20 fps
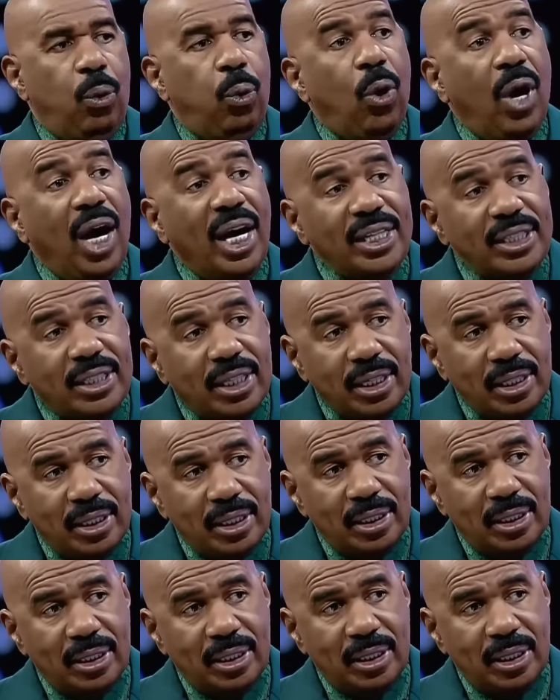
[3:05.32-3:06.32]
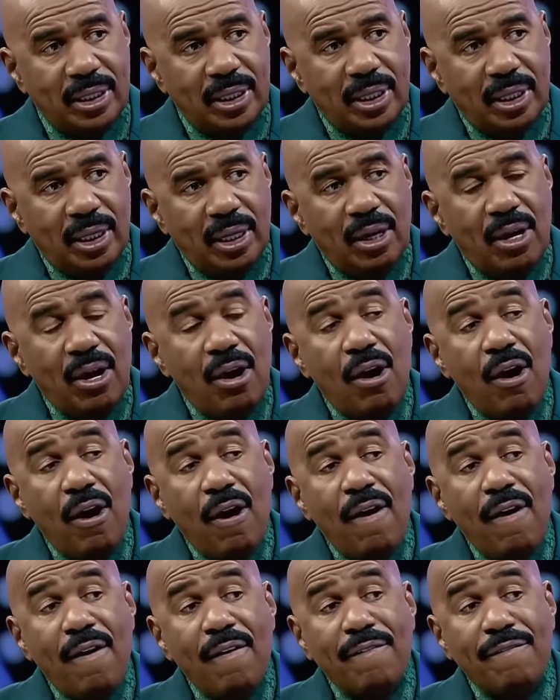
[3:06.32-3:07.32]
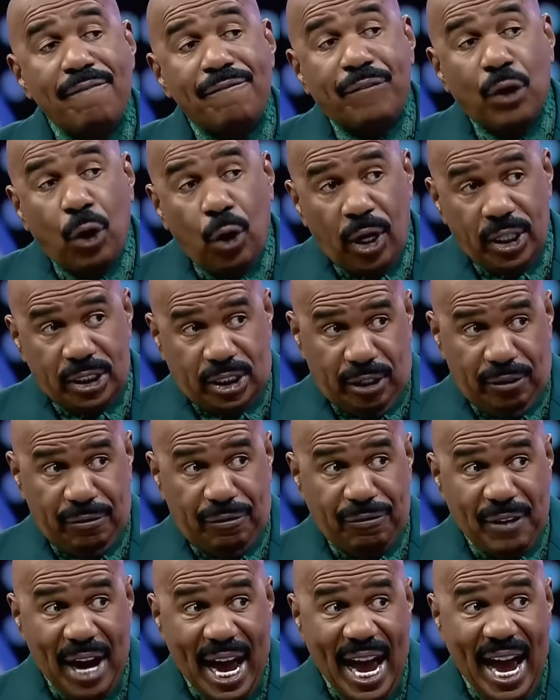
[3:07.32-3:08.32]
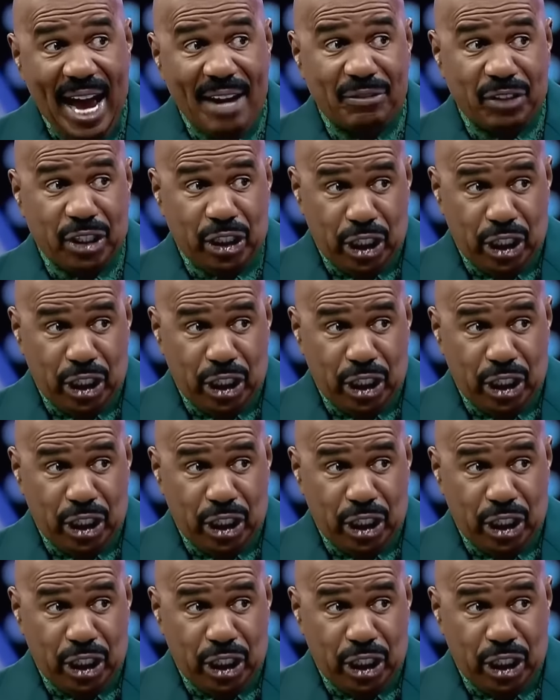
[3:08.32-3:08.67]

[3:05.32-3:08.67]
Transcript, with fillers: What? Yes. 4 to 5